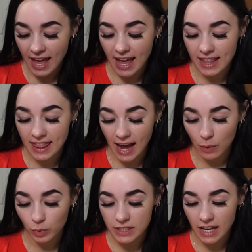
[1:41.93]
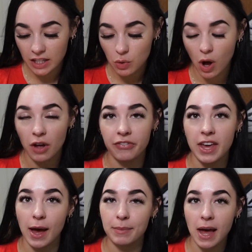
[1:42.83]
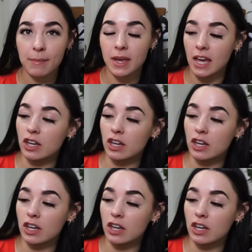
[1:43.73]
and that will tell you all of the upcoming